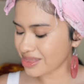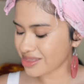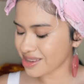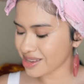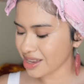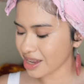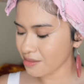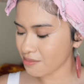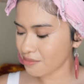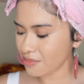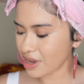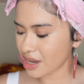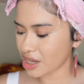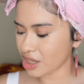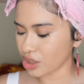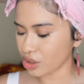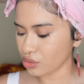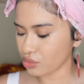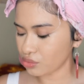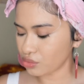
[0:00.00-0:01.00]
think I might
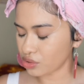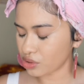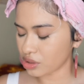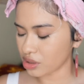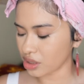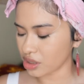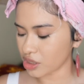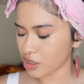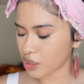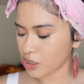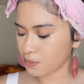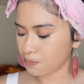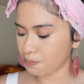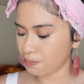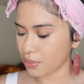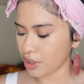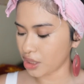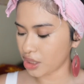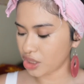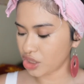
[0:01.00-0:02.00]
use the
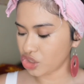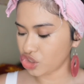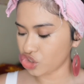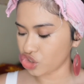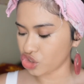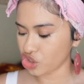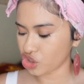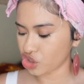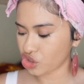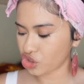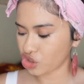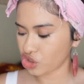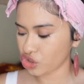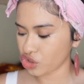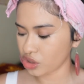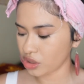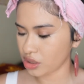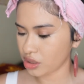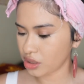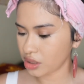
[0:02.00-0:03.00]
sponge.
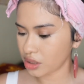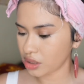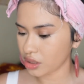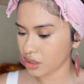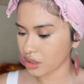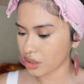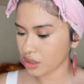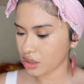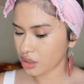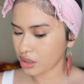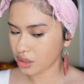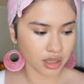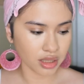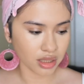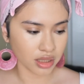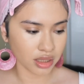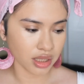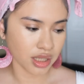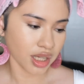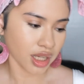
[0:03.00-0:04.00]

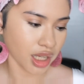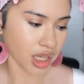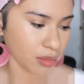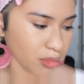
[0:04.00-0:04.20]
Yeah, I'm